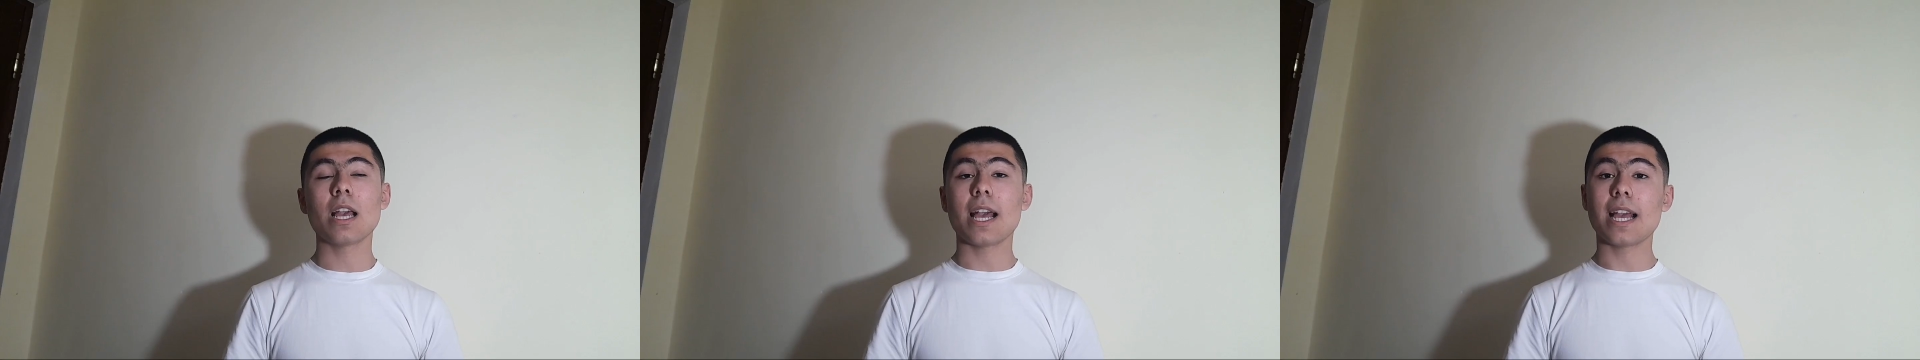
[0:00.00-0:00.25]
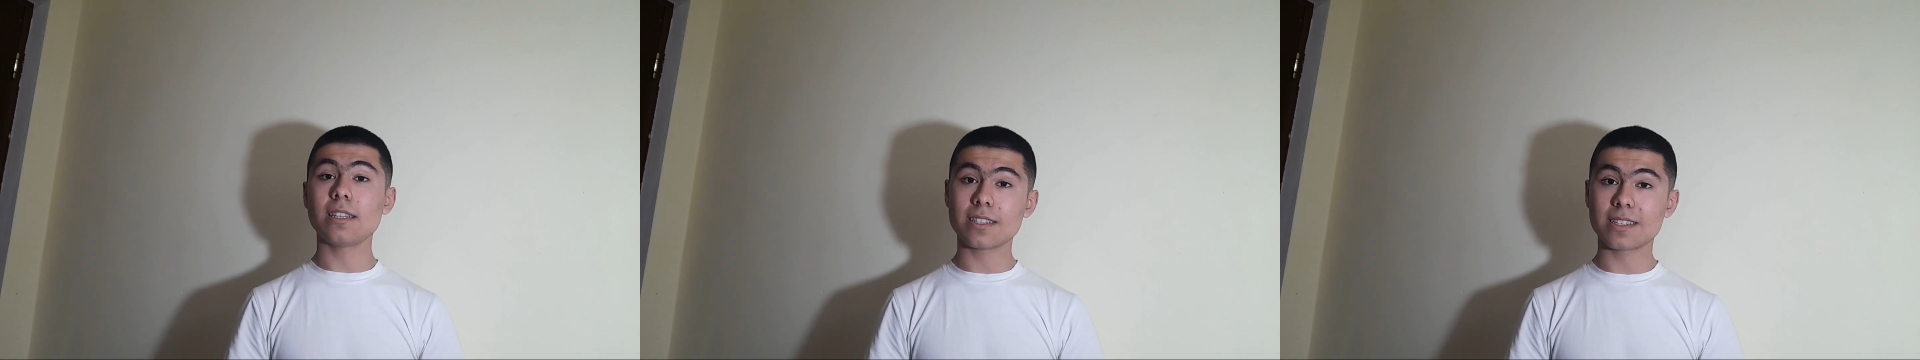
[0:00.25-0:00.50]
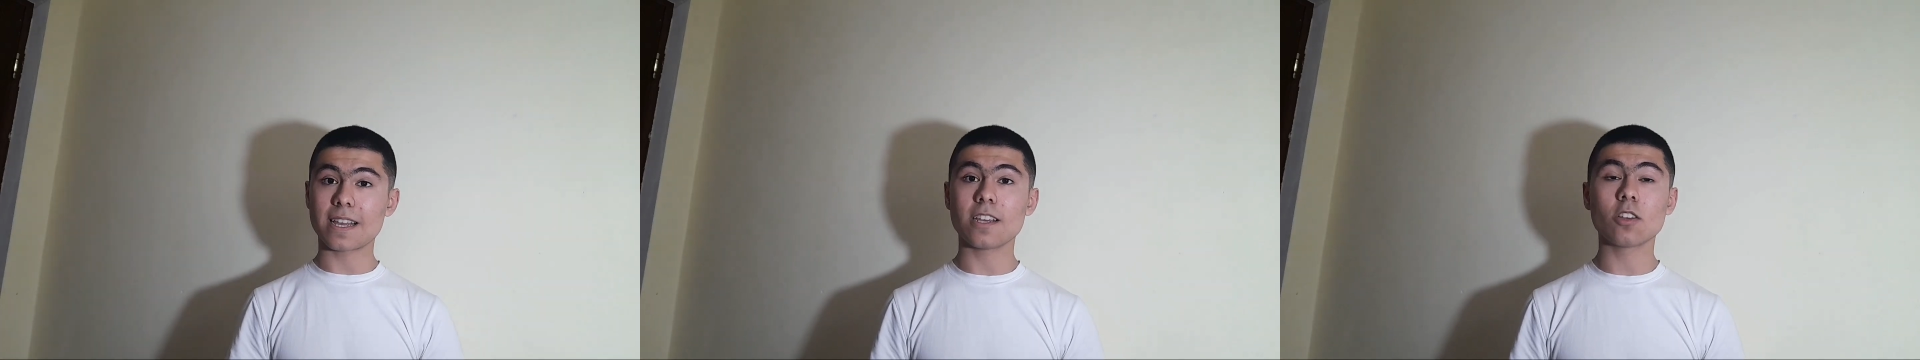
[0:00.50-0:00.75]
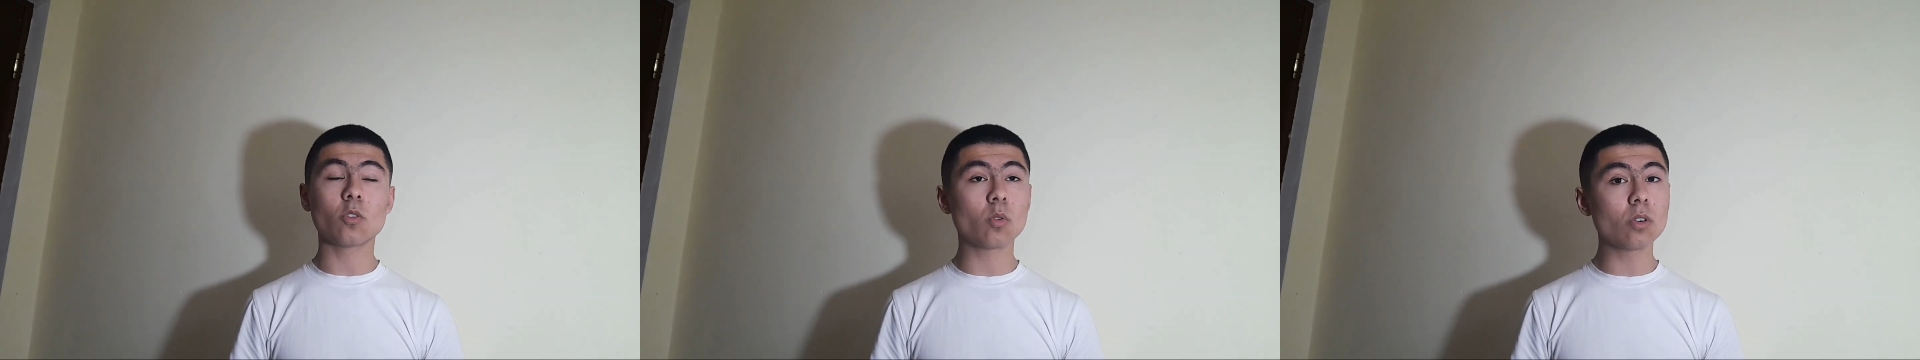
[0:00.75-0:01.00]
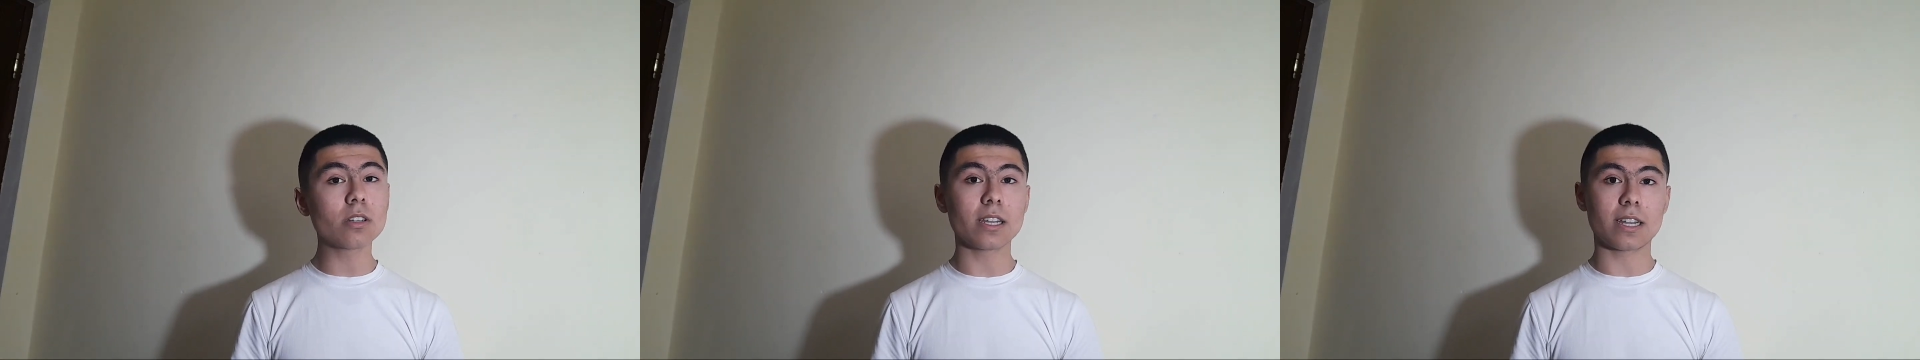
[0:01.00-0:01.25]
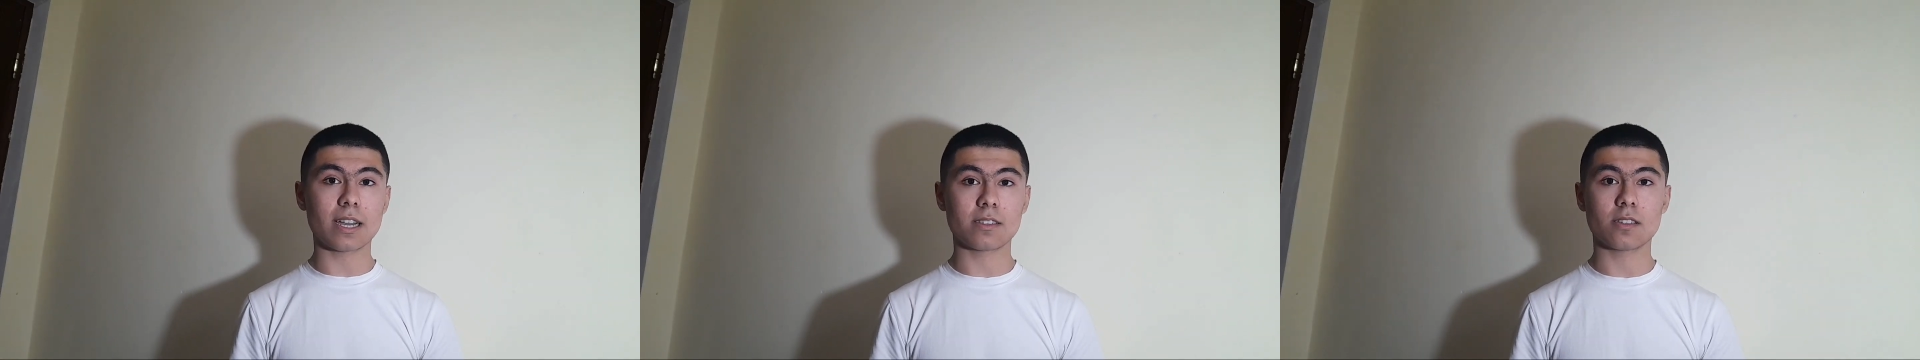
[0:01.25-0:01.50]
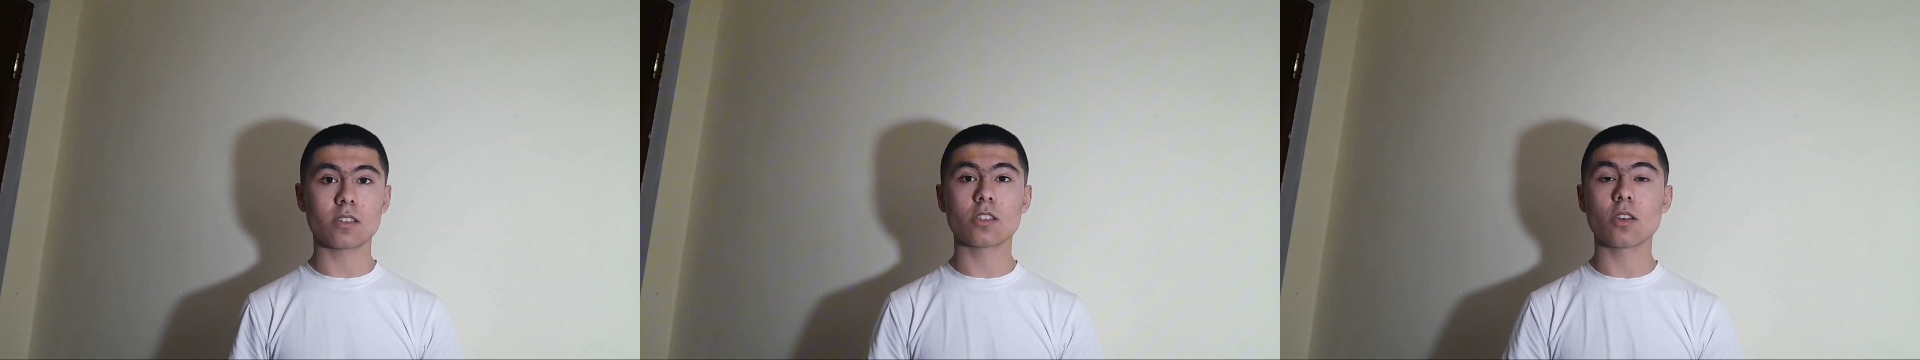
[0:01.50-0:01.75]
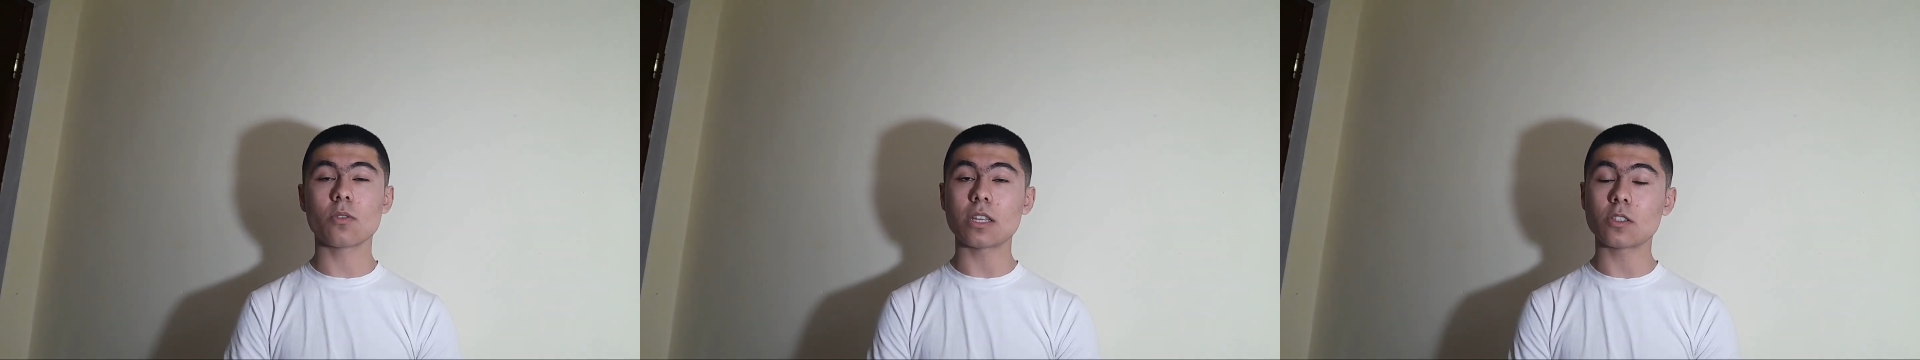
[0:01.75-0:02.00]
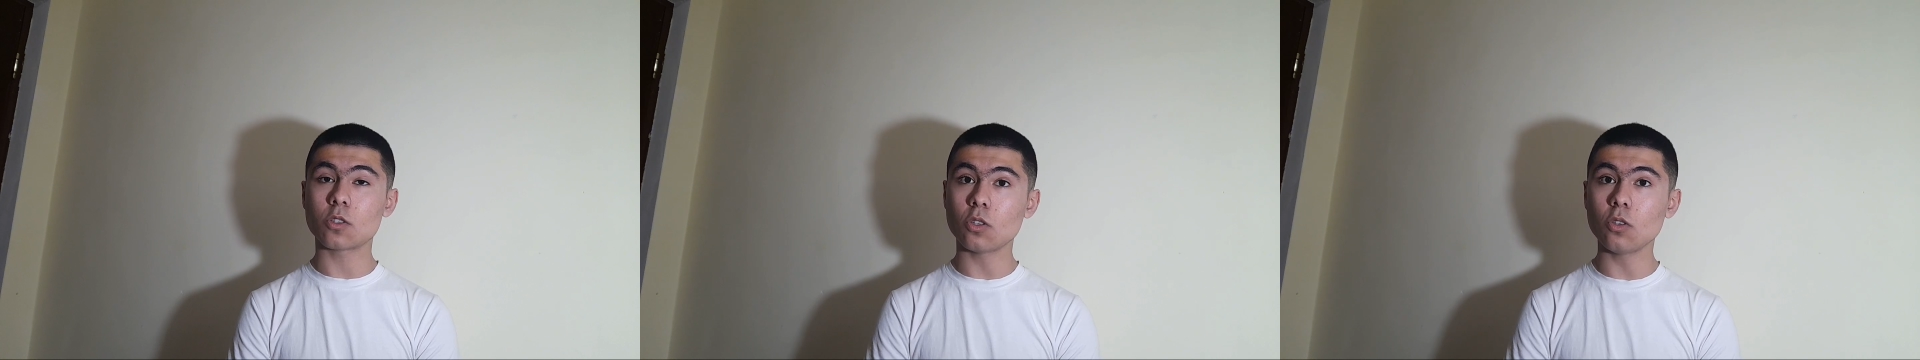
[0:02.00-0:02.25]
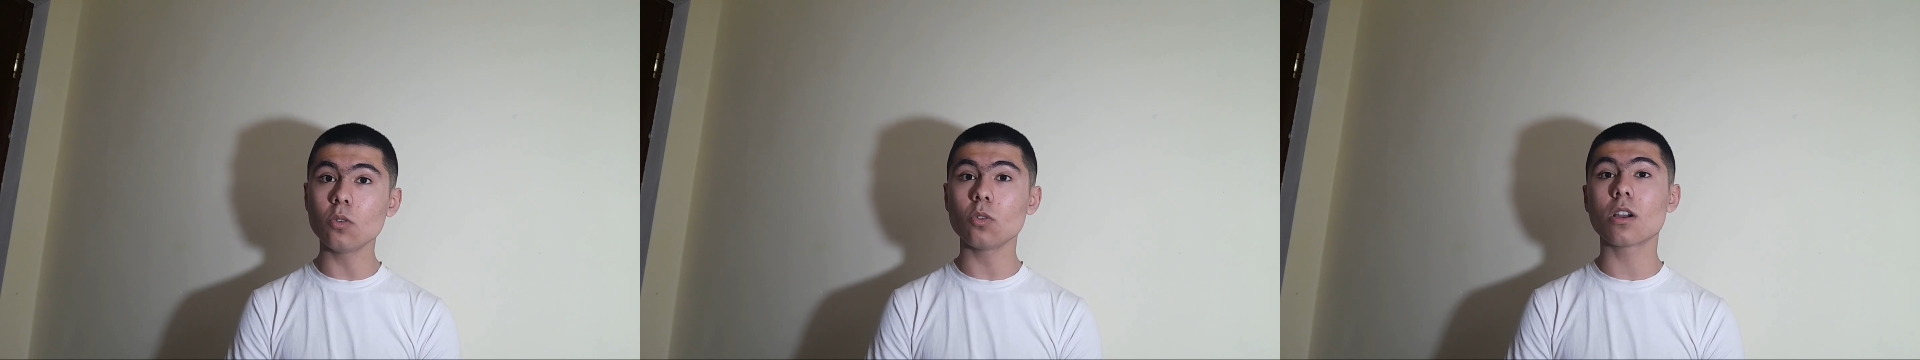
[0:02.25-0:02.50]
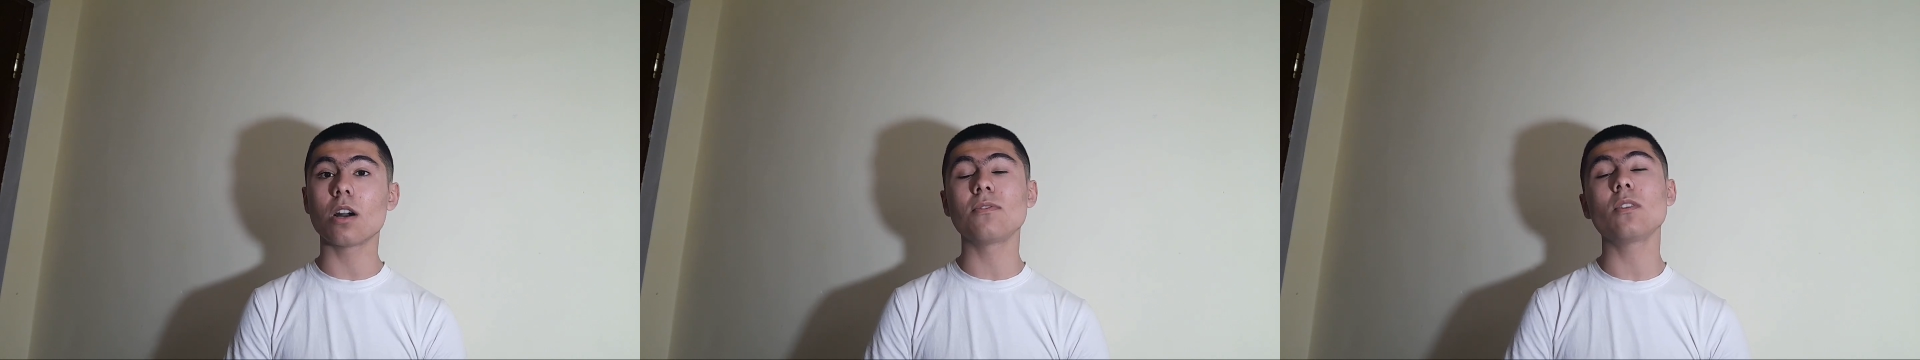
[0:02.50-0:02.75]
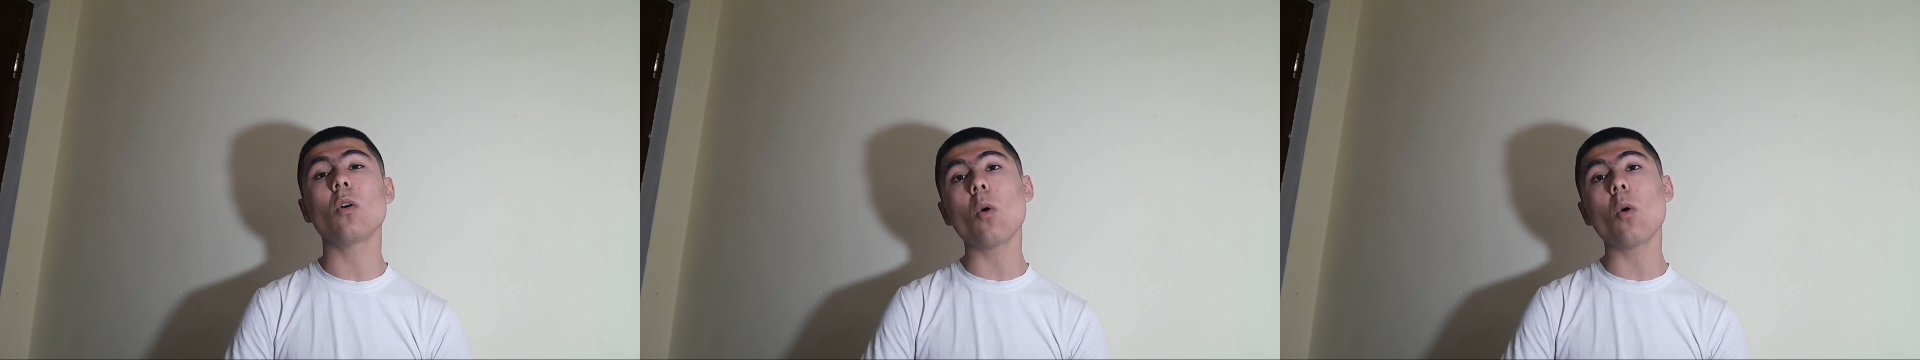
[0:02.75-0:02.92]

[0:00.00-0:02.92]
and staying organized so that you cover